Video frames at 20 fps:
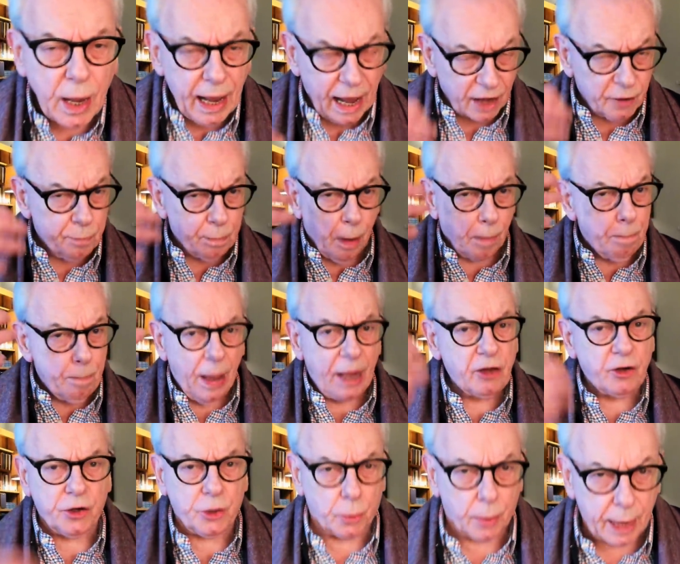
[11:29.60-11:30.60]
is
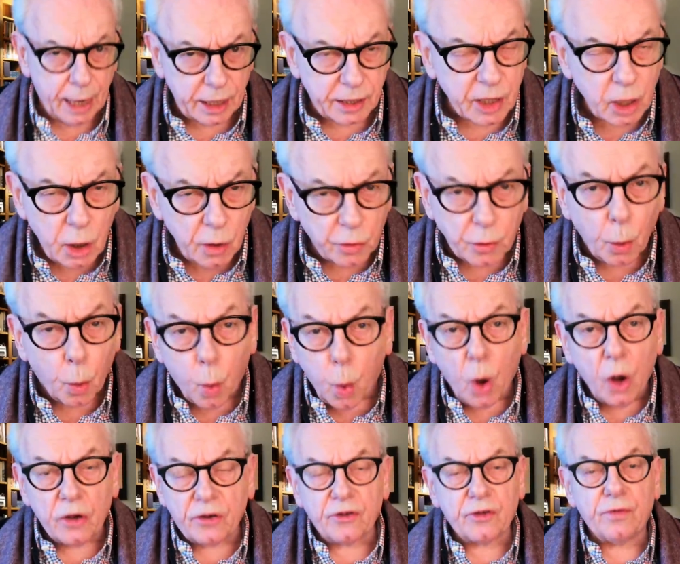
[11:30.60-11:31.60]
perpetuate the
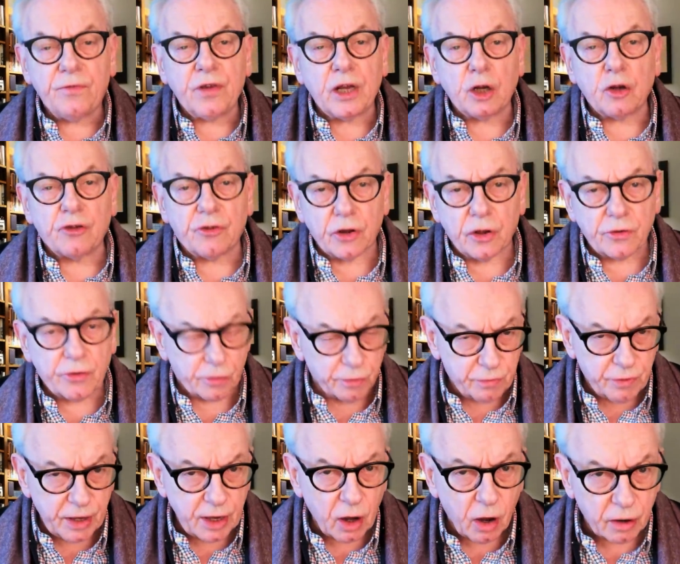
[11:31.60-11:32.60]
worst features of
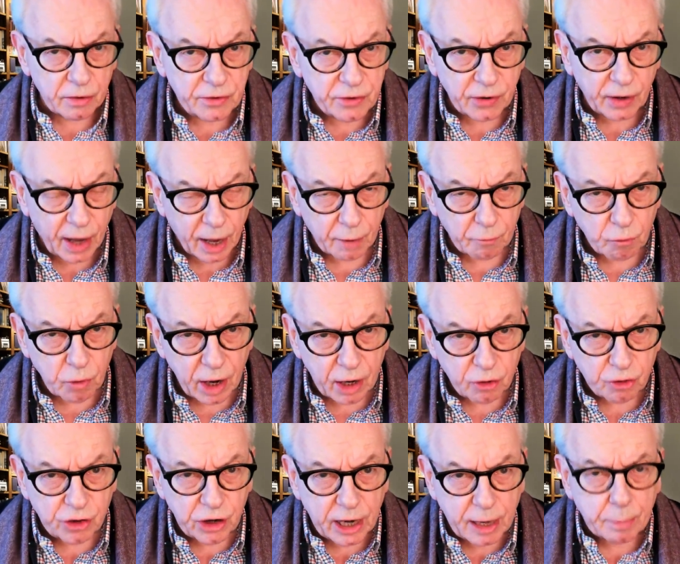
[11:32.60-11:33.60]
the ancien
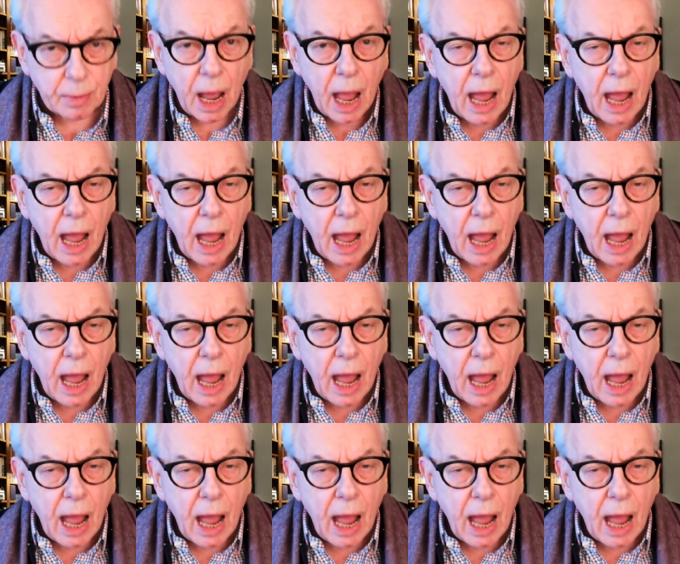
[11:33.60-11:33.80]
regime.